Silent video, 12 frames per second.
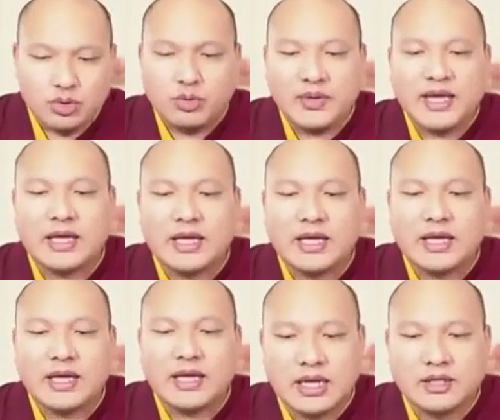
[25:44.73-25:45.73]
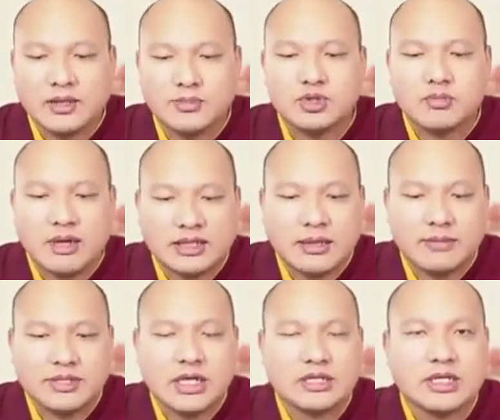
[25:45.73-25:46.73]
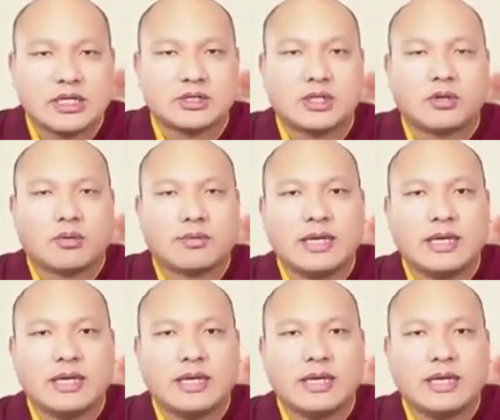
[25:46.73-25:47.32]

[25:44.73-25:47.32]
and so then this be animal that is